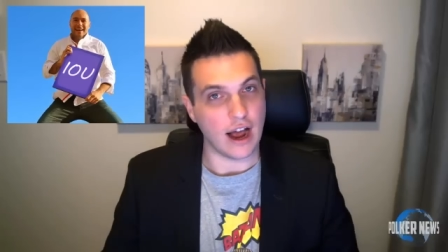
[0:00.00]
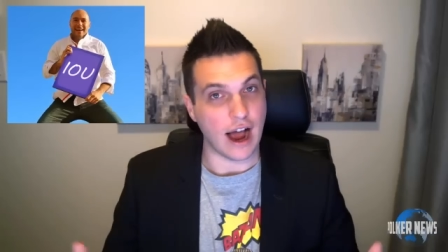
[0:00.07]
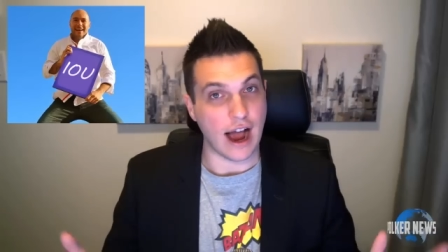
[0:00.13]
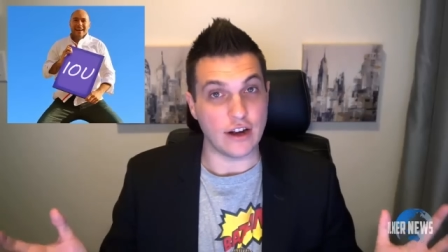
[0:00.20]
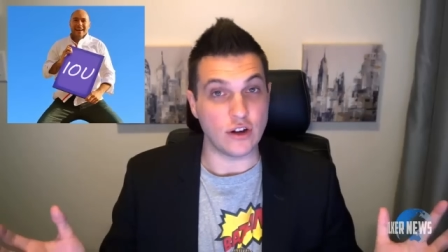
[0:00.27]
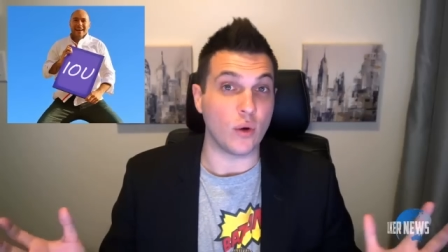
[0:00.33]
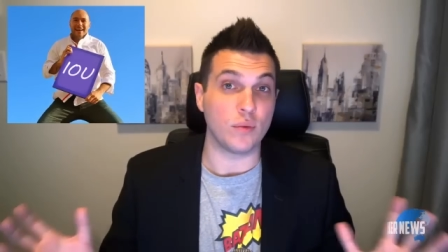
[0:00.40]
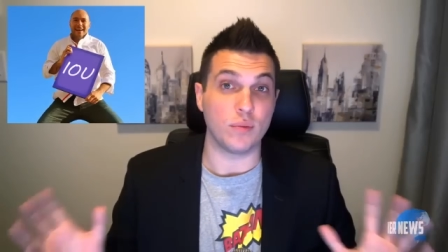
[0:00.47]
I,
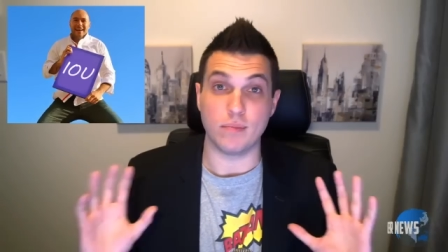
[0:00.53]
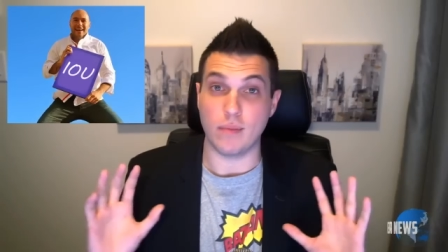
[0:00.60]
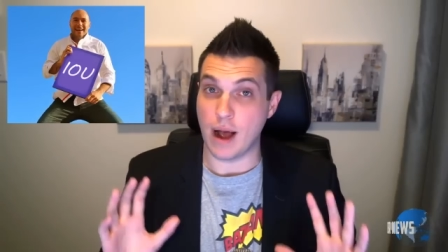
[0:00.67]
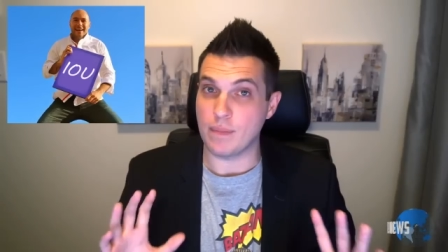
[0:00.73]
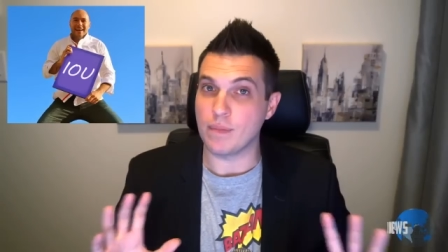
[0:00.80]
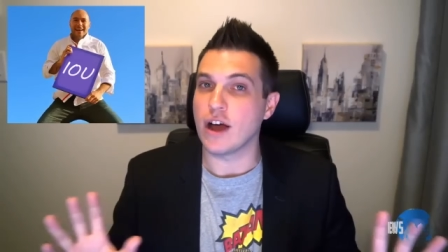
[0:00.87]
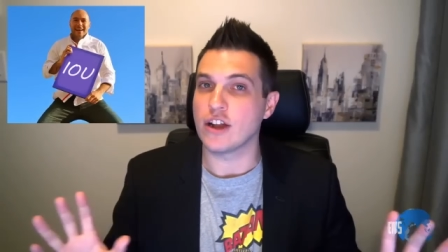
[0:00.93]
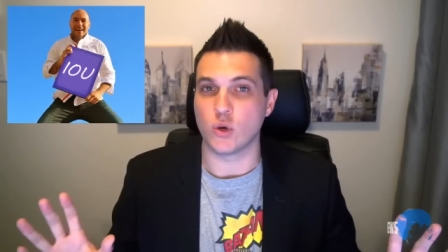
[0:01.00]
I don't,
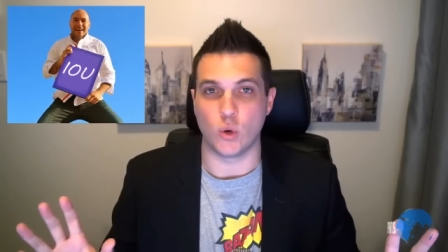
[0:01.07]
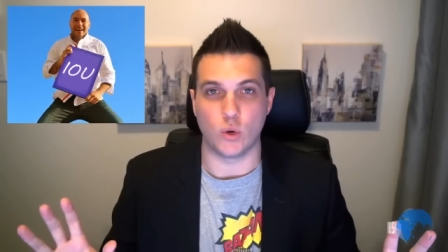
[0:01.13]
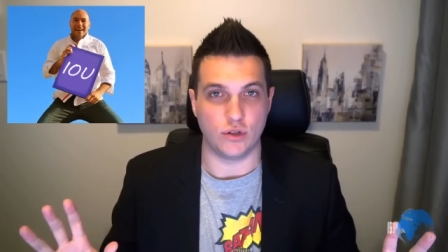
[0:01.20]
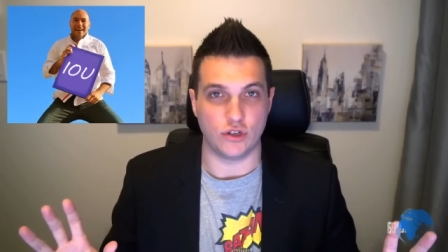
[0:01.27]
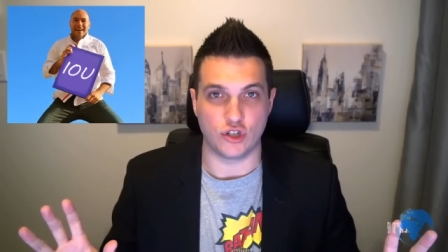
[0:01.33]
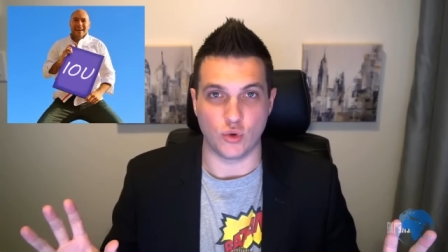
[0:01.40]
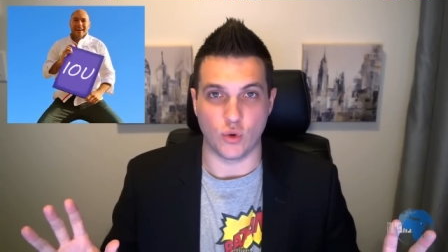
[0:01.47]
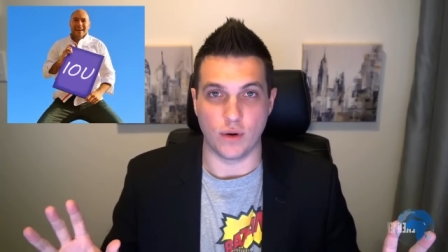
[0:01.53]
I'm not
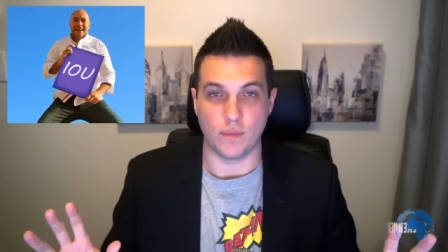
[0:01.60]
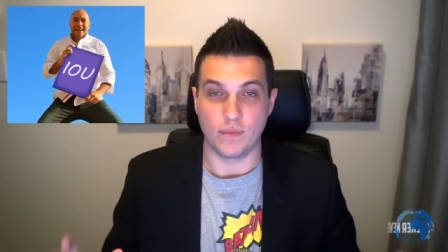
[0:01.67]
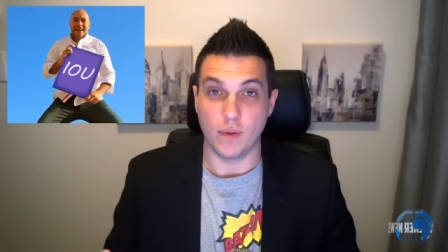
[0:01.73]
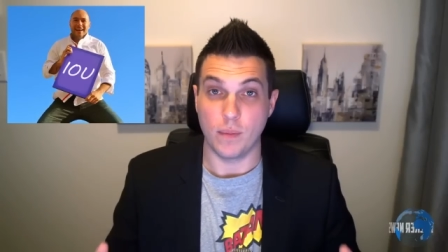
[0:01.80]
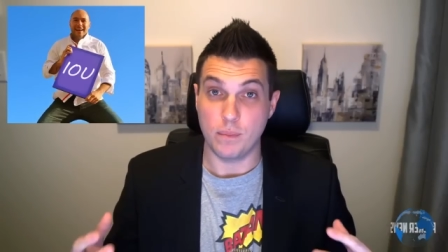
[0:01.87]
totally sure.